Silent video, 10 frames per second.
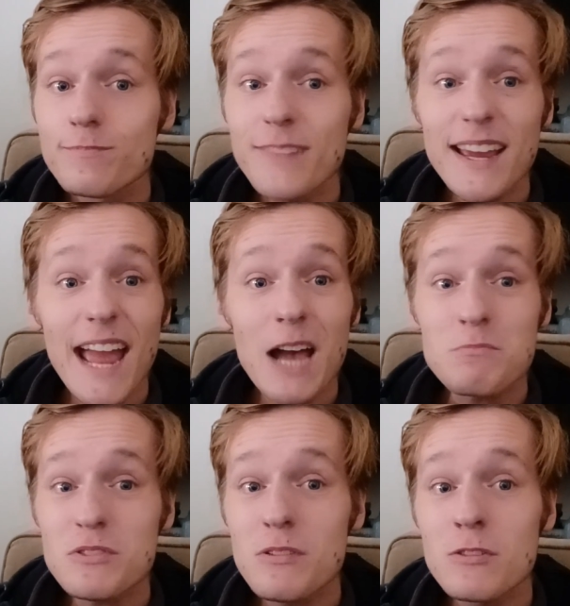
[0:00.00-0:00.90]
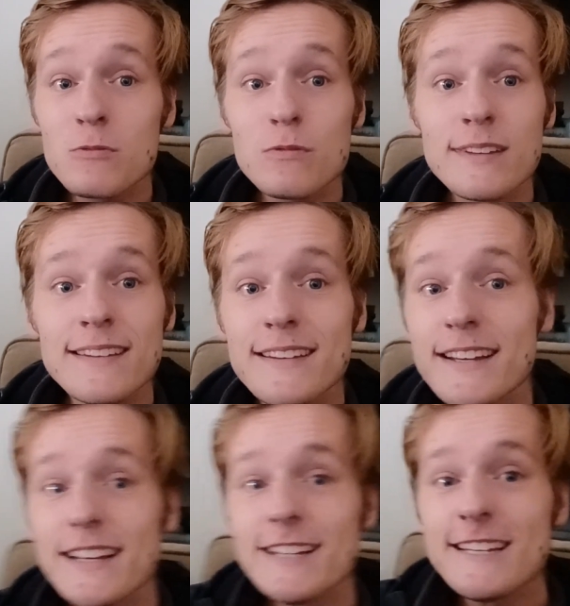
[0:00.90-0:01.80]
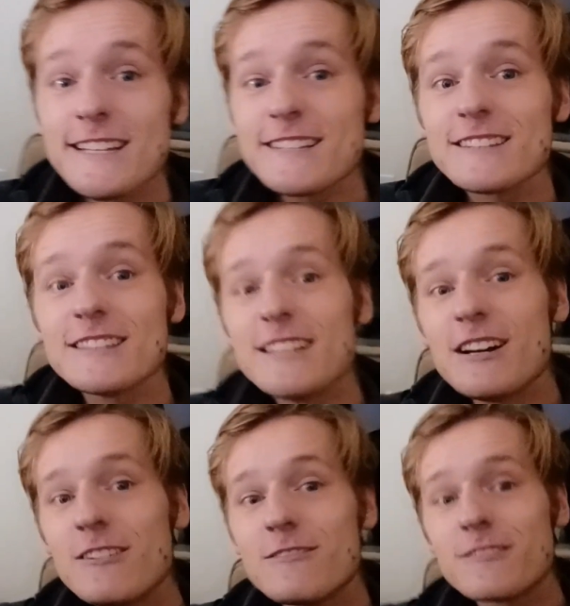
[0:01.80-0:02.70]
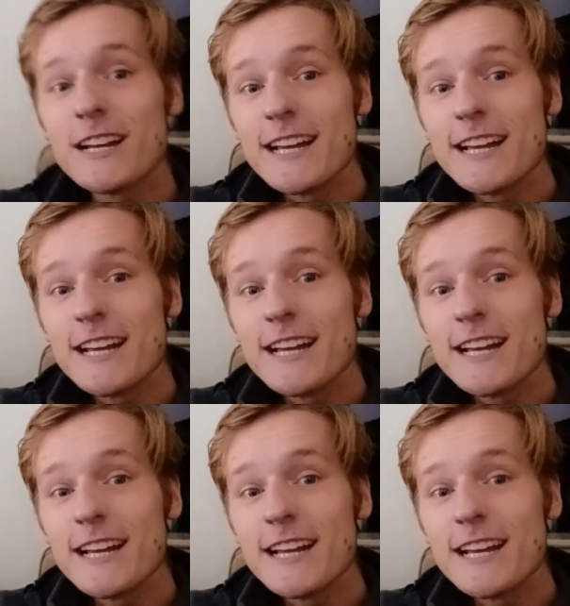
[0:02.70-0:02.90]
I absolutely love